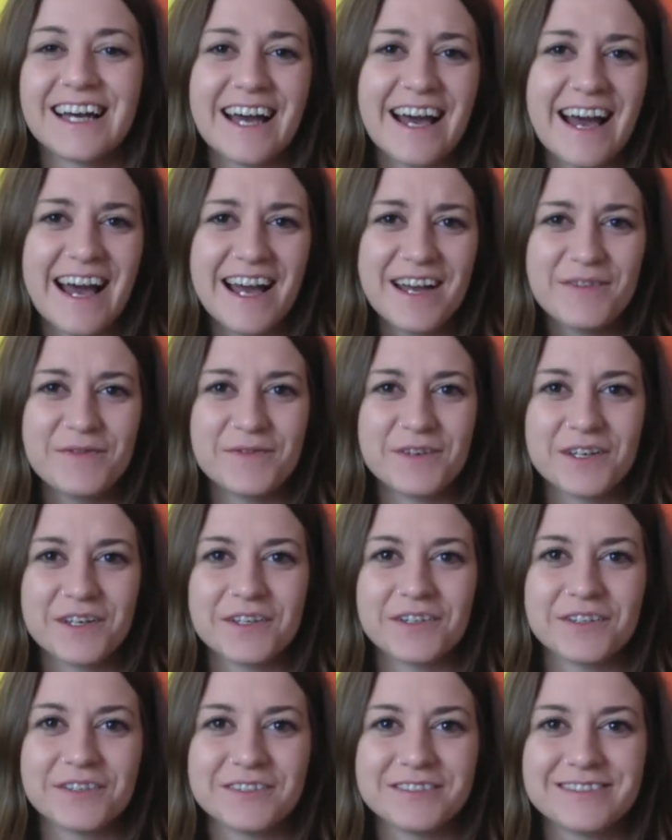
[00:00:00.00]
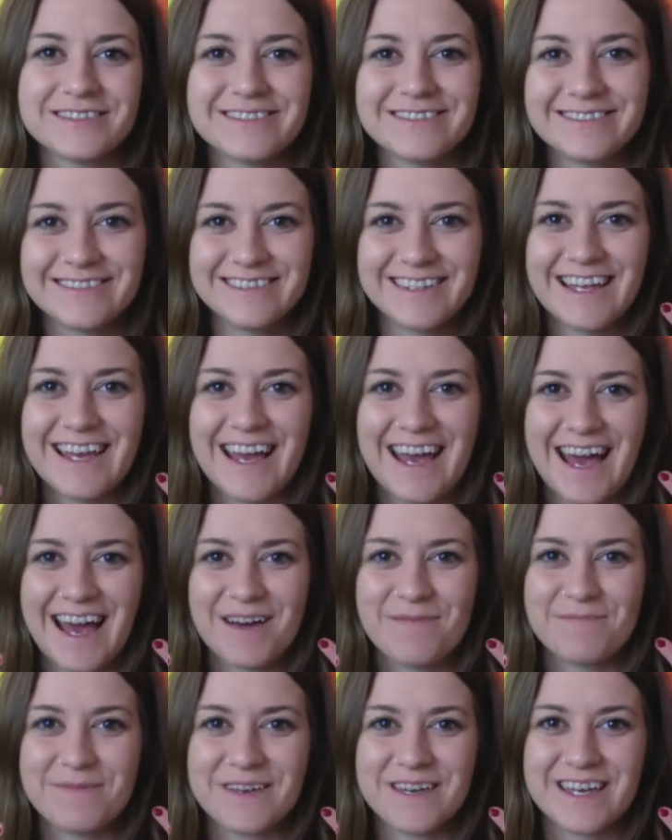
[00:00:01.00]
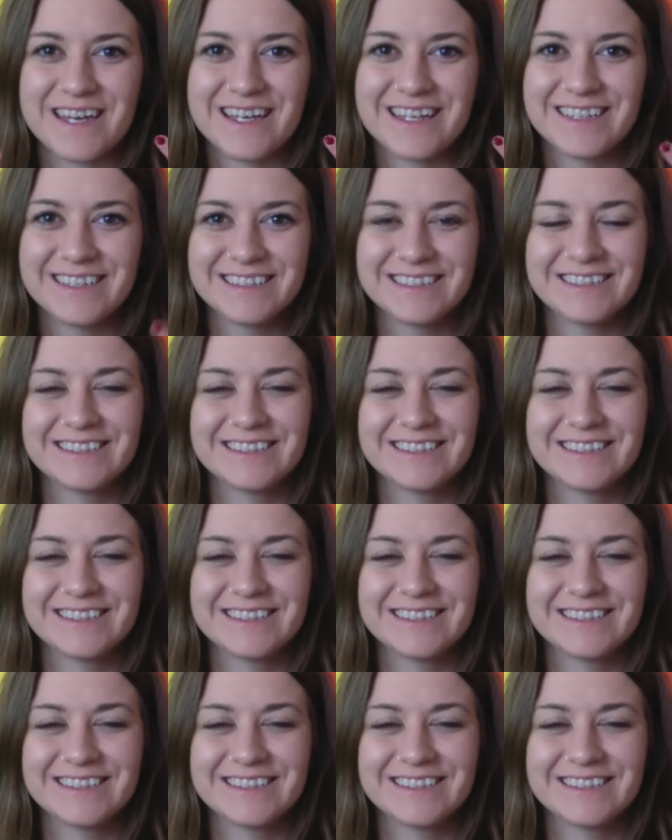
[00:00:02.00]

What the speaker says: I feel happy.